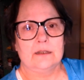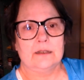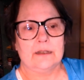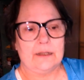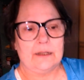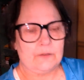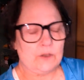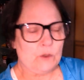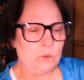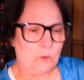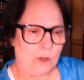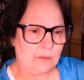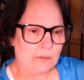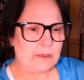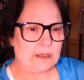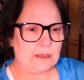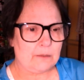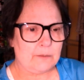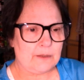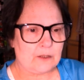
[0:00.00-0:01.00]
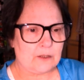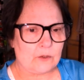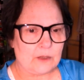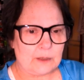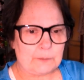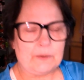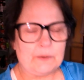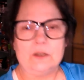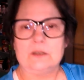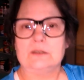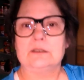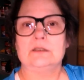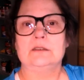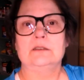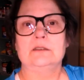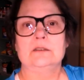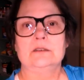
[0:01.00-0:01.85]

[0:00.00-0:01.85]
If you want me to be crippled,